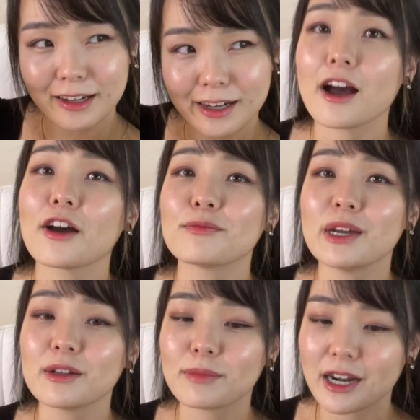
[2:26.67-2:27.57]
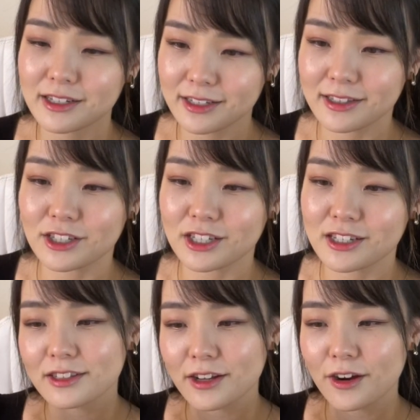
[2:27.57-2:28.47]
I've made my decision.
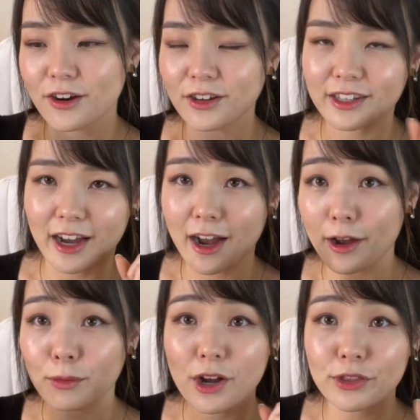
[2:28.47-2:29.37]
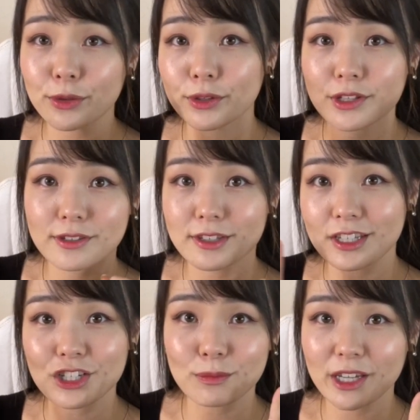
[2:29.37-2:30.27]
So yeah, I went through this
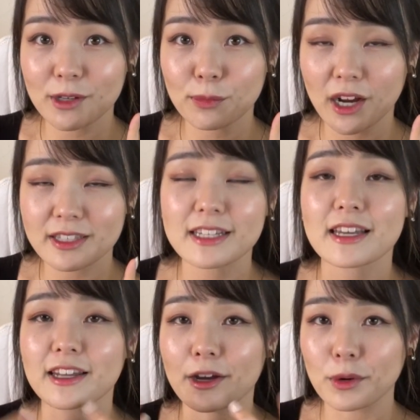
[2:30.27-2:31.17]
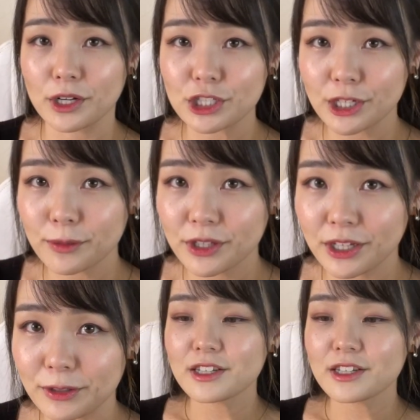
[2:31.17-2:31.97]
decision-making process and I want to share it with you.